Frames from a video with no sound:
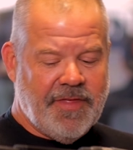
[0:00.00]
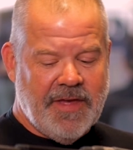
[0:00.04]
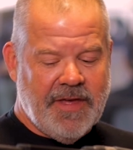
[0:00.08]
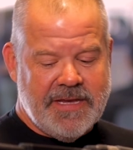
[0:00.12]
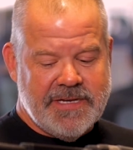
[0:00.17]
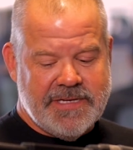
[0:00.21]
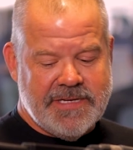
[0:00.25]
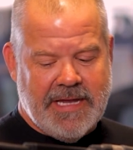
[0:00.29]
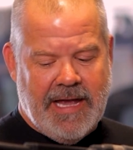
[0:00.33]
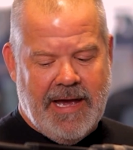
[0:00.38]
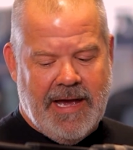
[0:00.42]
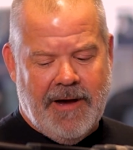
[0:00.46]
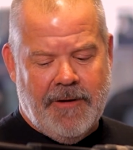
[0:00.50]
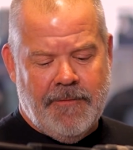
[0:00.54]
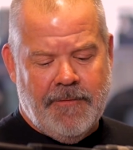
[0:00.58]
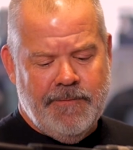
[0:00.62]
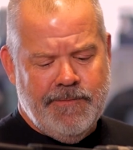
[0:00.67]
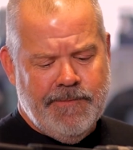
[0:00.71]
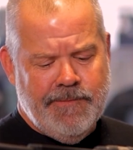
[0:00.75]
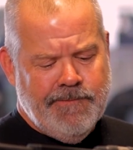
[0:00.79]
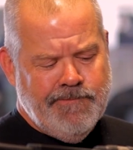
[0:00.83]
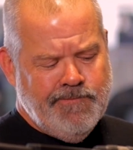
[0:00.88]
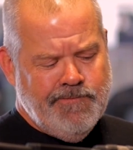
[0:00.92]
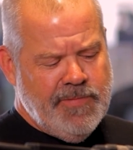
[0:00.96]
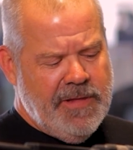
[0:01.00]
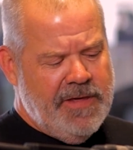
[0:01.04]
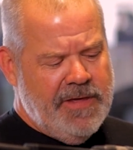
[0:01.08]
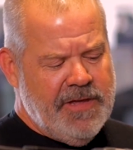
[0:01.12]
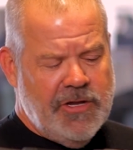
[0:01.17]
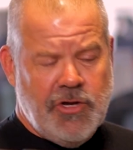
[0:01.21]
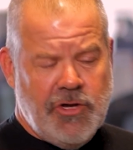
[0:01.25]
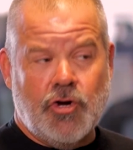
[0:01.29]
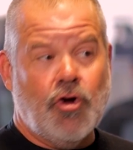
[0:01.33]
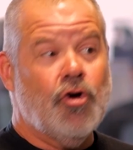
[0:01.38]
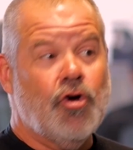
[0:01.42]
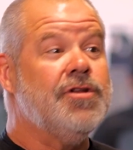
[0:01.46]
things now
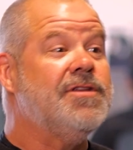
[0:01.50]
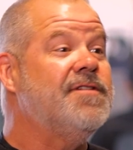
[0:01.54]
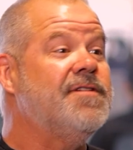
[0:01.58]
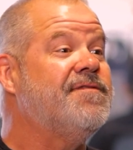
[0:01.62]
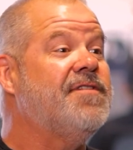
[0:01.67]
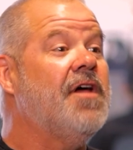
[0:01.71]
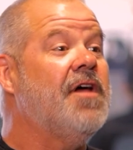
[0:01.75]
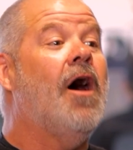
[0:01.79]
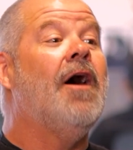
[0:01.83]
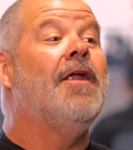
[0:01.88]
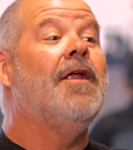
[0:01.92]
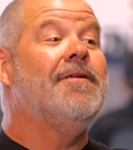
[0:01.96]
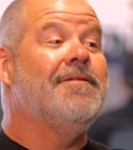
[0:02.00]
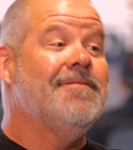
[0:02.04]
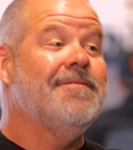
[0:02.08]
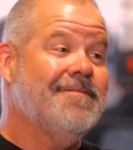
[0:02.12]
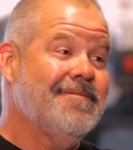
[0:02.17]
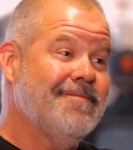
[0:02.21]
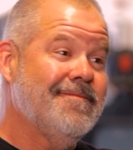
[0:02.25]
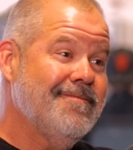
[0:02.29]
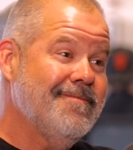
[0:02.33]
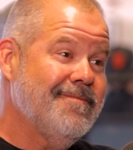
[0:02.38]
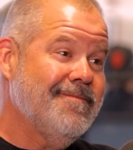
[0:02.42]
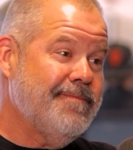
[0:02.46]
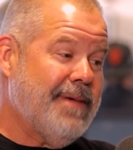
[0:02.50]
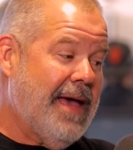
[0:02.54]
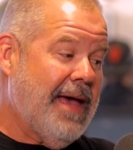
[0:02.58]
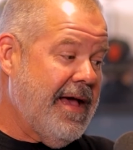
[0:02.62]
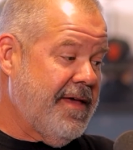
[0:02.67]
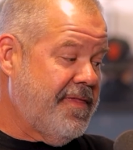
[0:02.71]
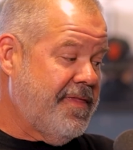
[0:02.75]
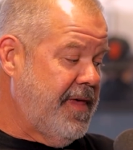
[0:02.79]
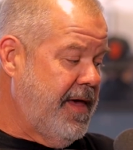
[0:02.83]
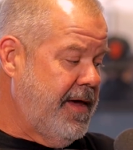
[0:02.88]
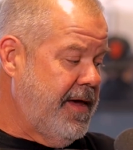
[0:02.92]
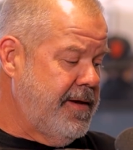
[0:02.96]
that you couldn't have done
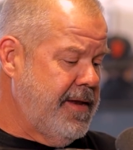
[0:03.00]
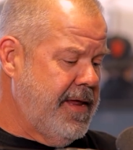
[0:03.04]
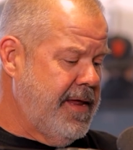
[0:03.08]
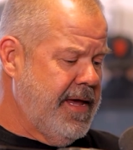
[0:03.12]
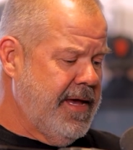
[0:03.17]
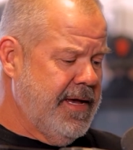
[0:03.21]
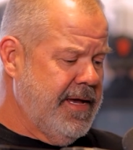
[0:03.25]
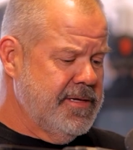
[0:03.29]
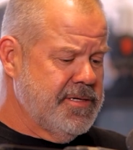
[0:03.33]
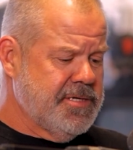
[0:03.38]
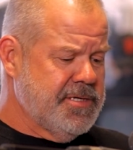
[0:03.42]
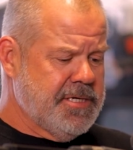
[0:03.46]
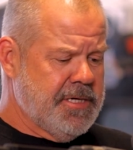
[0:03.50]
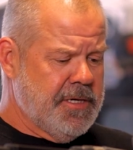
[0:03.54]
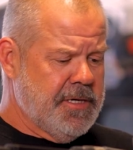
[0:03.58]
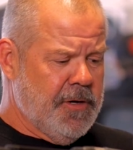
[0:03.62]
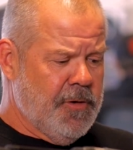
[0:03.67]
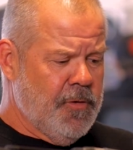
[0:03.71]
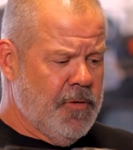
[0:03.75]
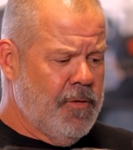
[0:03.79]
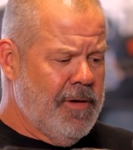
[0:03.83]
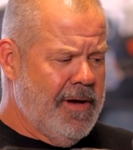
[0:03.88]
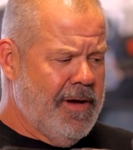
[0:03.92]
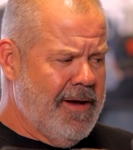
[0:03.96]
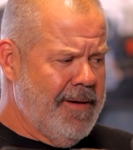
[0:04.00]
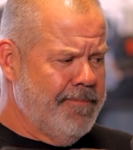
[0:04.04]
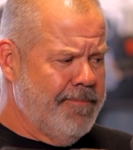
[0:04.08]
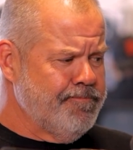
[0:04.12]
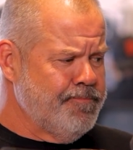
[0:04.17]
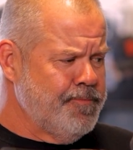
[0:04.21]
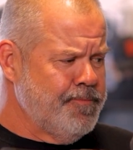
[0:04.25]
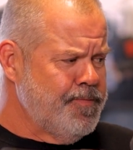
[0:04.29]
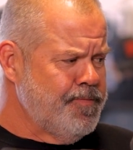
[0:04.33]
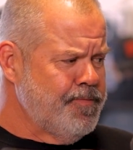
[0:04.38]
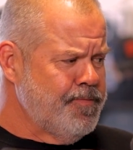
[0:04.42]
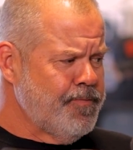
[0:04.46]
back then. And so,
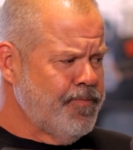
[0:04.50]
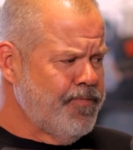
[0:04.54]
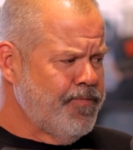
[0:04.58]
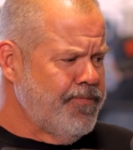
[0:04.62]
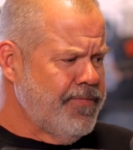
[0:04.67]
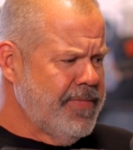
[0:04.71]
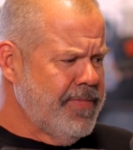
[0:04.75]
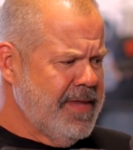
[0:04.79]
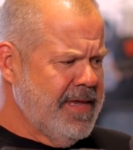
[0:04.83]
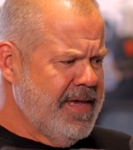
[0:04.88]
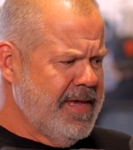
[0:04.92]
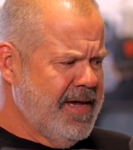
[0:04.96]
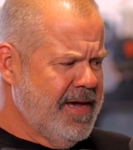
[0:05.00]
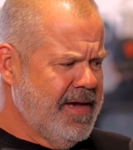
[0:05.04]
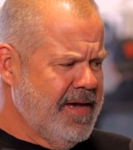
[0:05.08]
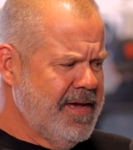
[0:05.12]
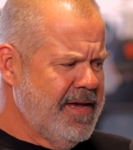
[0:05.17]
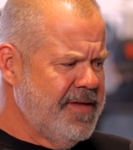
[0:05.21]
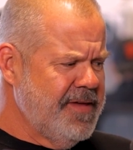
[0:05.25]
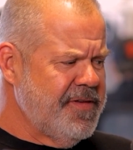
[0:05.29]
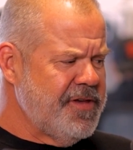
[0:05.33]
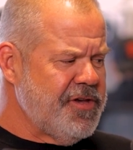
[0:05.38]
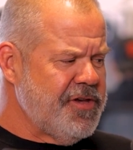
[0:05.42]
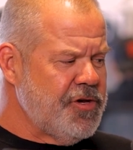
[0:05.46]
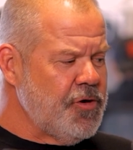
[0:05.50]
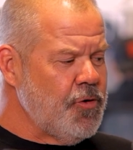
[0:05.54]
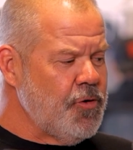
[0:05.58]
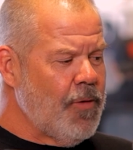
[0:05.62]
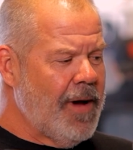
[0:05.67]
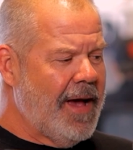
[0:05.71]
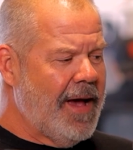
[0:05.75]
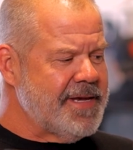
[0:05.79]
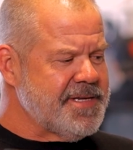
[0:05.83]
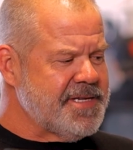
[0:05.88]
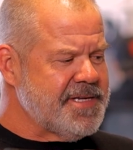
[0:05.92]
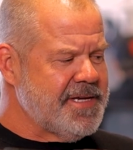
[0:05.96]
in the
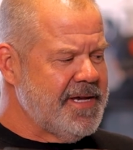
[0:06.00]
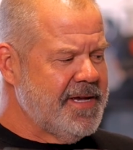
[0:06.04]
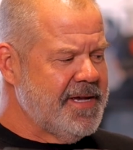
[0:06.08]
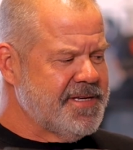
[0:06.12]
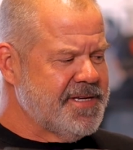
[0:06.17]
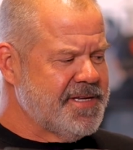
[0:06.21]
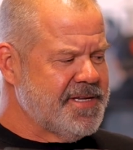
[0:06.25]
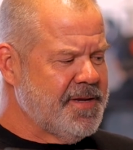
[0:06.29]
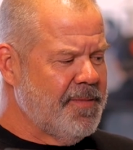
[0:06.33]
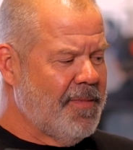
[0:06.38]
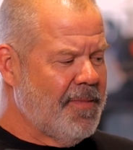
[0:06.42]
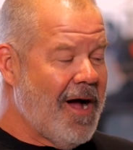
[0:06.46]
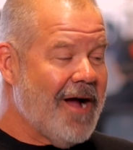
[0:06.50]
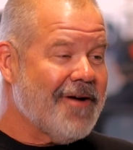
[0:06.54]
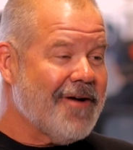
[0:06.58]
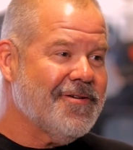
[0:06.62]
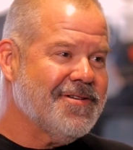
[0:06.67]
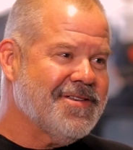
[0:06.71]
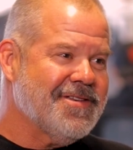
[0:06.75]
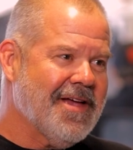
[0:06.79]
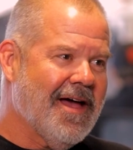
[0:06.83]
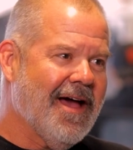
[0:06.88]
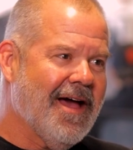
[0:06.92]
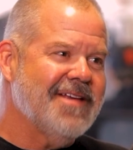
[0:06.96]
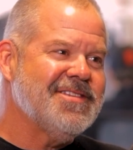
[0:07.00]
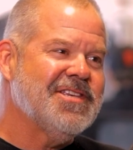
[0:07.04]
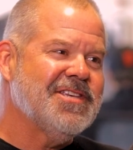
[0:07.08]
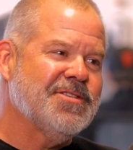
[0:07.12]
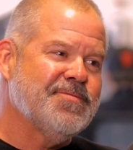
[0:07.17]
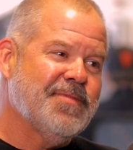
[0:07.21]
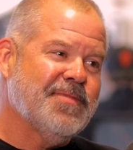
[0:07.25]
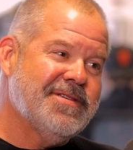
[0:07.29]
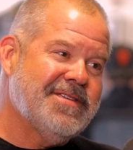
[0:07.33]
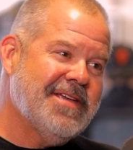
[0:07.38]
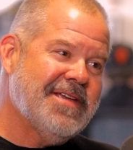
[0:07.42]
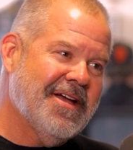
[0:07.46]
U.S., it's democratized.
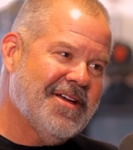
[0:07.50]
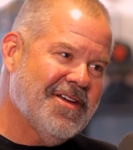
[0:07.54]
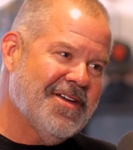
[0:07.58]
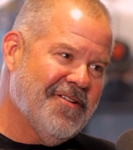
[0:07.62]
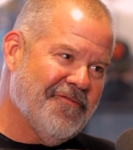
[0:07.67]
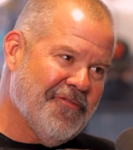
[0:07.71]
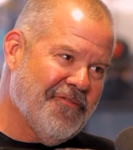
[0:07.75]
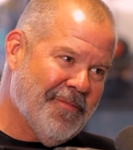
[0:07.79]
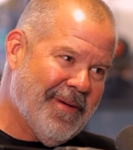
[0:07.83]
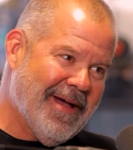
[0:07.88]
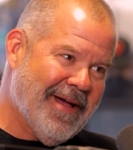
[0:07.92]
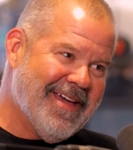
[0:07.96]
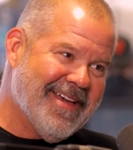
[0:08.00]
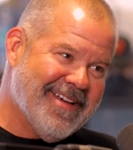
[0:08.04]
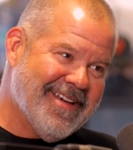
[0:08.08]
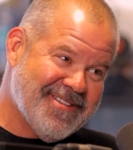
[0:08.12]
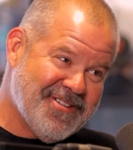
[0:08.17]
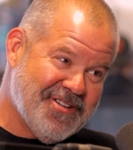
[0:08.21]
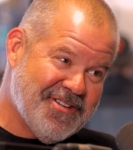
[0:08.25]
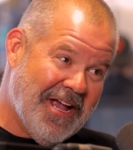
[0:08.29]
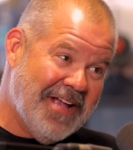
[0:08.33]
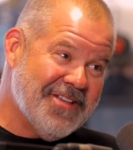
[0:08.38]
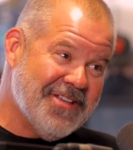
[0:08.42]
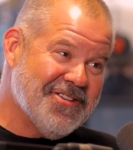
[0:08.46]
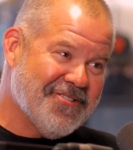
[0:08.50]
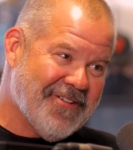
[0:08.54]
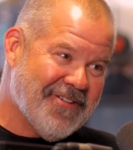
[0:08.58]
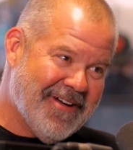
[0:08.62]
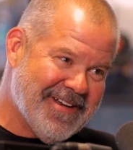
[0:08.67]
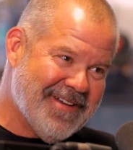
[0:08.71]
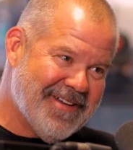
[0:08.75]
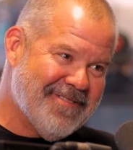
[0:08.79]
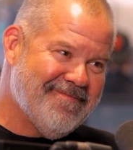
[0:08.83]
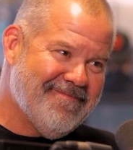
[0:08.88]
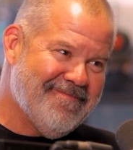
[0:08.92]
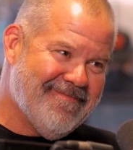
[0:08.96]
It's been taken over by
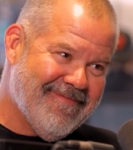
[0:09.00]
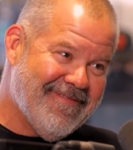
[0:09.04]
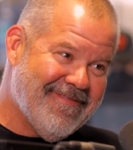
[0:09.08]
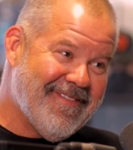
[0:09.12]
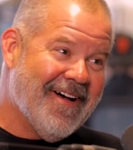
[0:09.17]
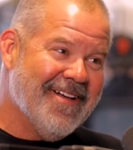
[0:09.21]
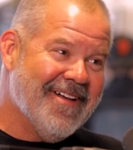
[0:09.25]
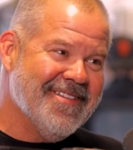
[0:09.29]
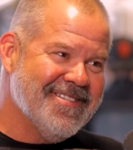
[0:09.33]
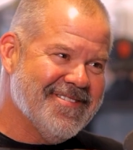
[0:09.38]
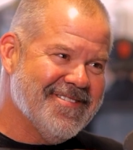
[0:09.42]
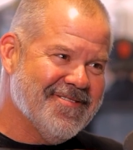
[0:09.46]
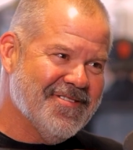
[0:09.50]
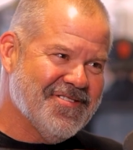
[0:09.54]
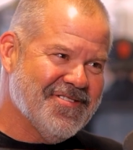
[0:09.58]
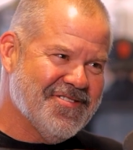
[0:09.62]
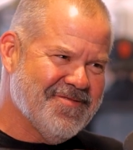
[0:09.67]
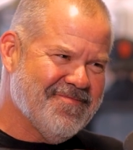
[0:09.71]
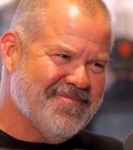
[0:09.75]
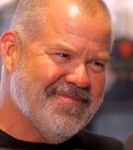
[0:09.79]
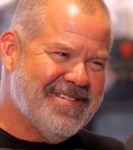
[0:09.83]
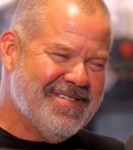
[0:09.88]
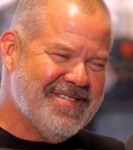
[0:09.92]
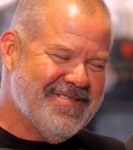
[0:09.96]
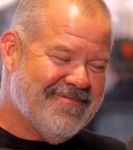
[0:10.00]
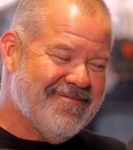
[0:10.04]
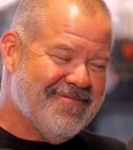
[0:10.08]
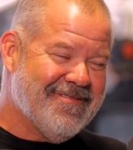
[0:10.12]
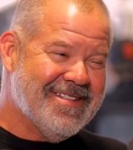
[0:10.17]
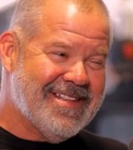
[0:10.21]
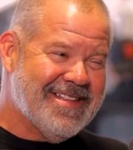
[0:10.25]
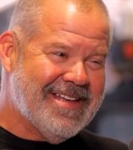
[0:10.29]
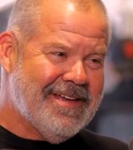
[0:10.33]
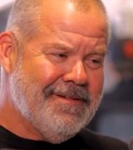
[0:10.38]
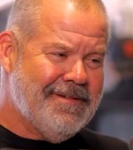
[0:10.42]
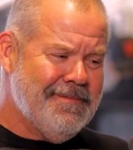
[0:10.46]
exchange-traded funds, which is
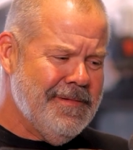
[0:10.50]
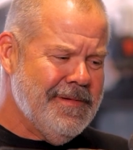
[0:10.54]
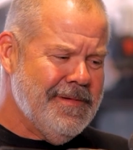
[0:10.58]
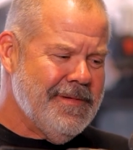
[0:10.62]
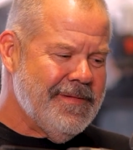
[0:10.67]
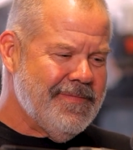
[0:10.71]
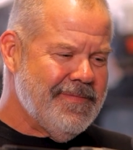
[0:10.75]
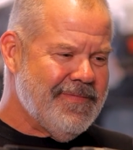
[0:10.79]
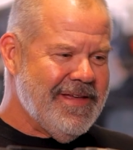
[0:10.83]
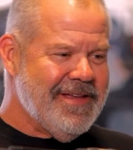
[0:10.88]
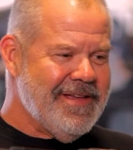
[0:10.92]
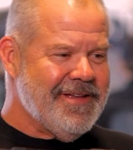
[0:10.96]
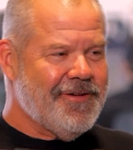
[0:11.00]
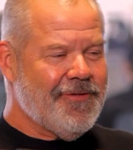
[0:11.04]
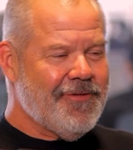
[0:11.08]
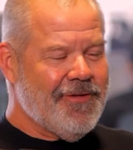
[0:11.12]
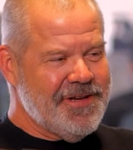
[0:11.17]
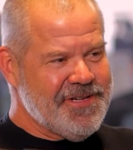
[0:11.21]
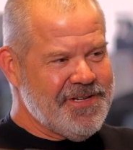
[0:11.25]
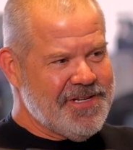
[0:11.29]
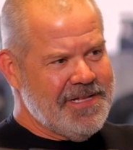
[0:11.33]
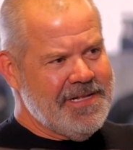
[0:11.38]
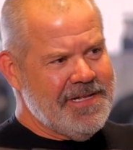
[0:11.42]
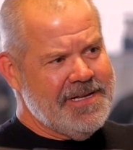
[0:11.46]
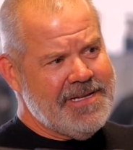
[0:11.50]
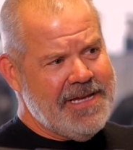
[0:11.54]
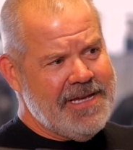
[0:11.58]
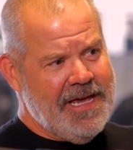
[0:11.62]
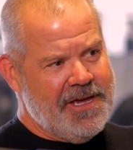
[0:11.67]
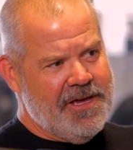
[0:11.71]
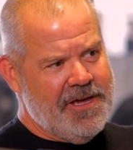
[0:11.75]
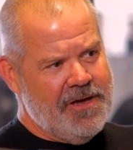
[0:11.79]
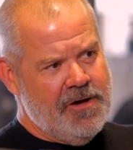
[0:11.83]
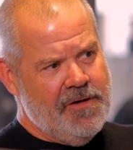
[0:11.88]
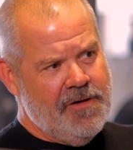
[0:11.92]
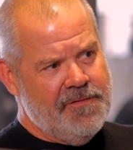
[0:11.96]
really increasingly
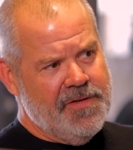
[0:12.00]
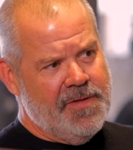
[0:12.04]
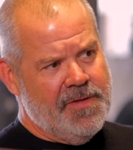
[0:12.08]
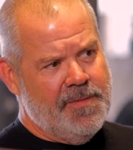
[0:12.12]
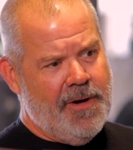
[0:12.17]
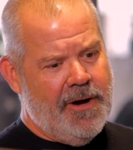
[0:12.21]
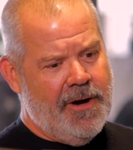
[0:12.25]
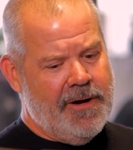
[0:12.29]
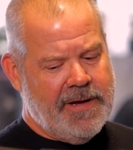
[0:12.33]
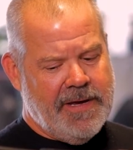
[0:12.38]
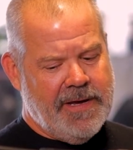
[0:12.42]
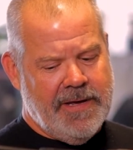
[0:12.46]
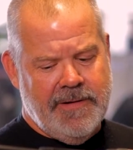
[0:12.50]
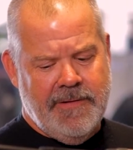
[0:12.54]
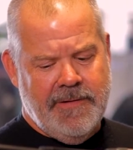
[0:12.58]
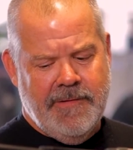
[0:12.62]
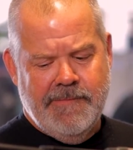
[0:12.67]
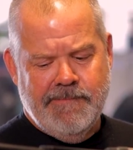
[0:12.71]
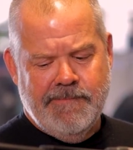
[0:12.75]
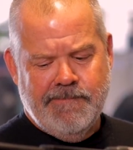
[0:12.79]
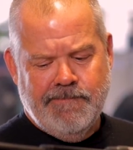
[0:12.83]
taking over the market.